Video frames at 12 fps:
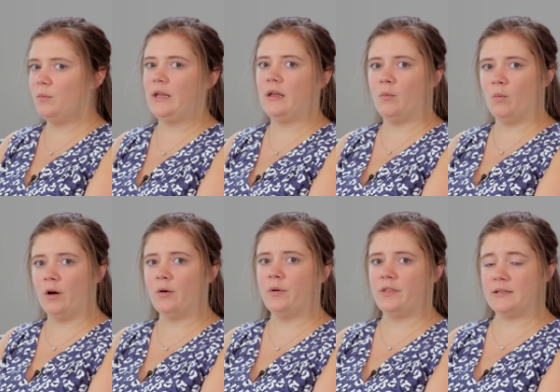we can
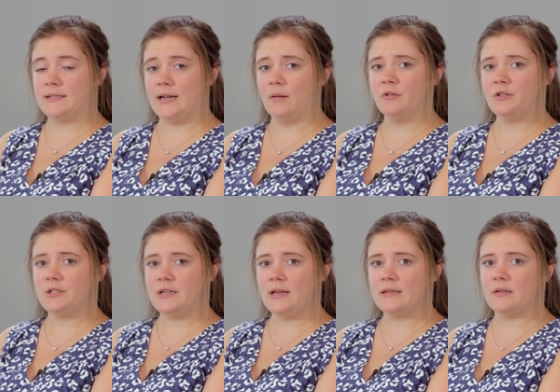work with established
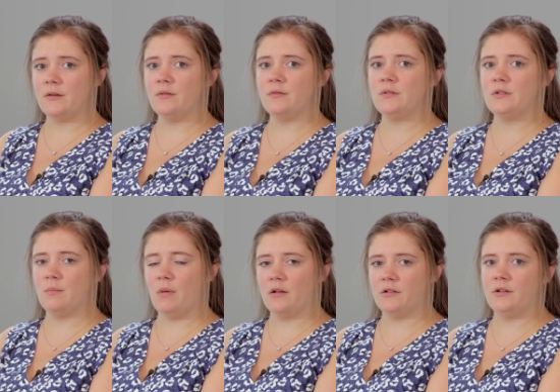DSOs to
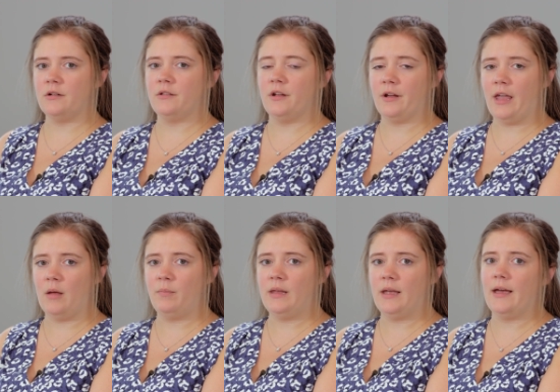monitor their
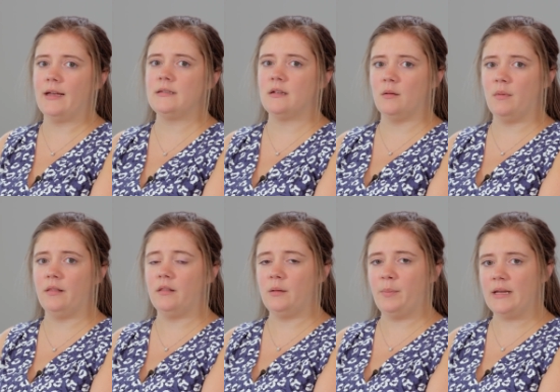KPIs on a
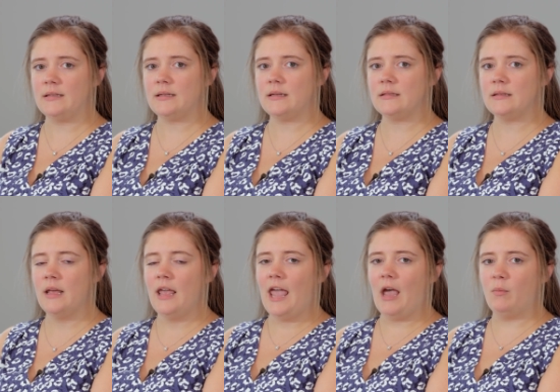monthly basis,
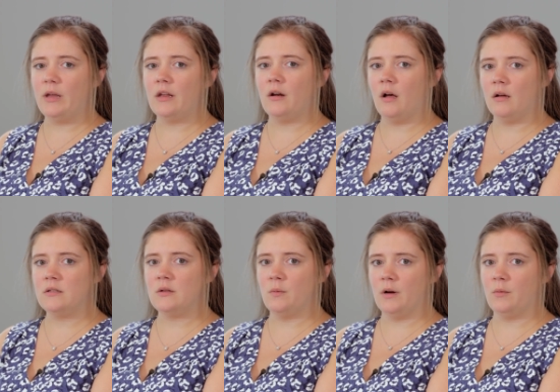and we can
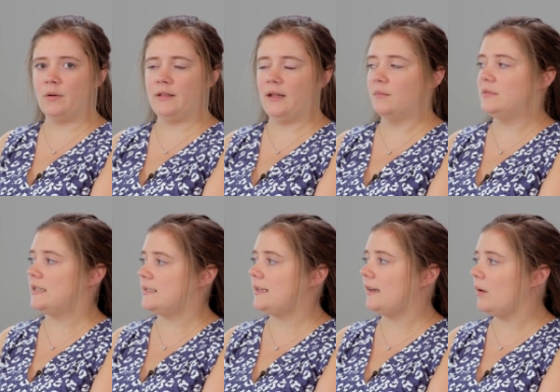also work with them to
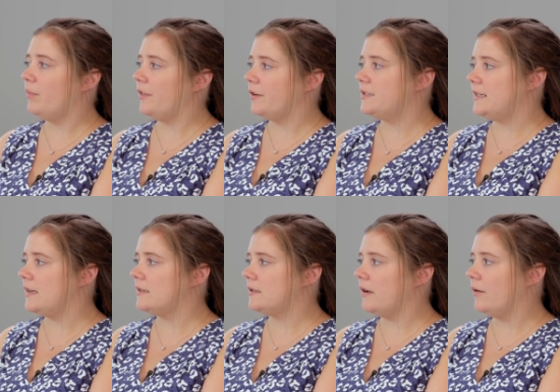set up their
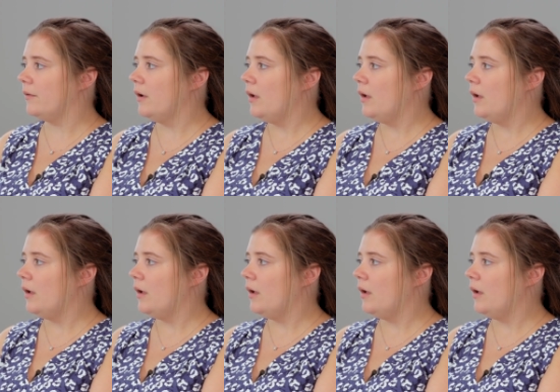DSO.